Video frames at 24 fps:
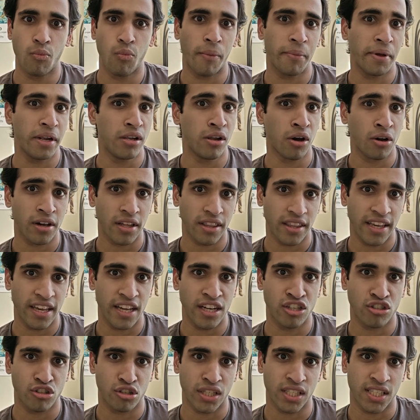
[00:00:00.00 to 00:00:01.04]
When we look at the
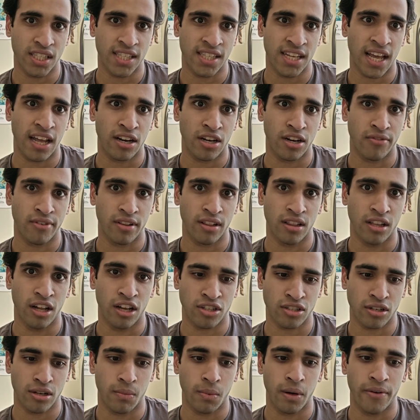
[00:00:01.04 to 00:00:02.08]
injuries he's had over the
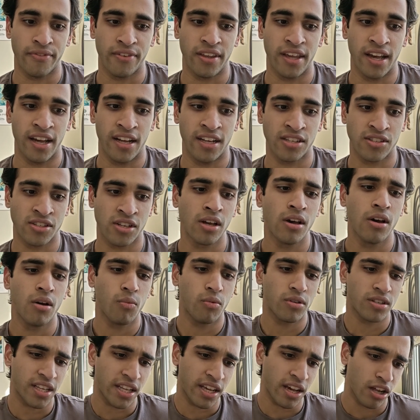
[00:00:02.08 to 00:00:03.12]
last couple of years,
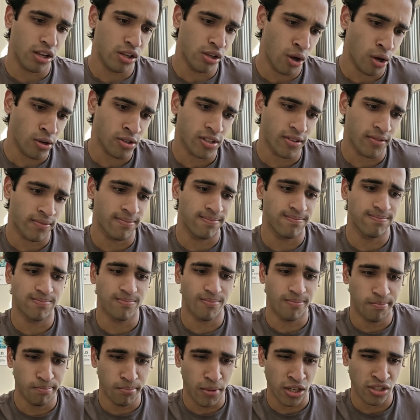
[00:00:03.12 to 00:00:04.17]
we're seeing a lot of
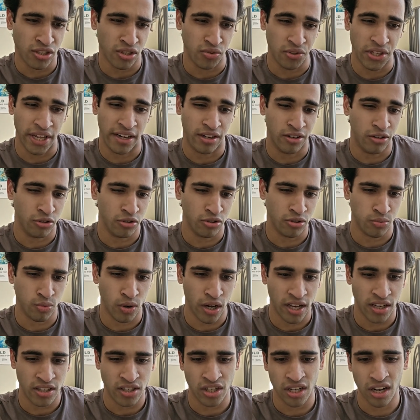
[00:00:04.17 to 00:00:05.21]
muscle niggles,
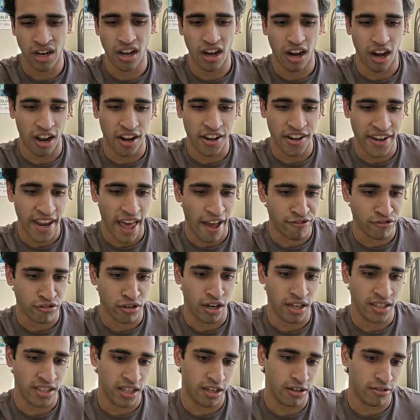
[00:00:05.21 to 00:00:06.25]
which are never
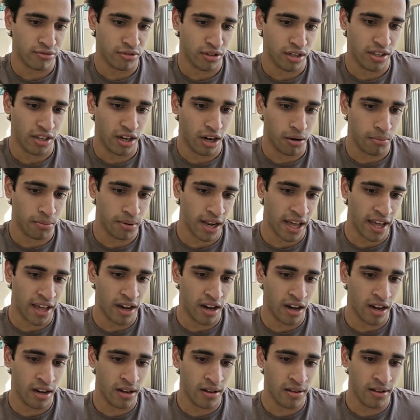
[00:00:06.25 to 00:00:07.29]
ideal for a young player.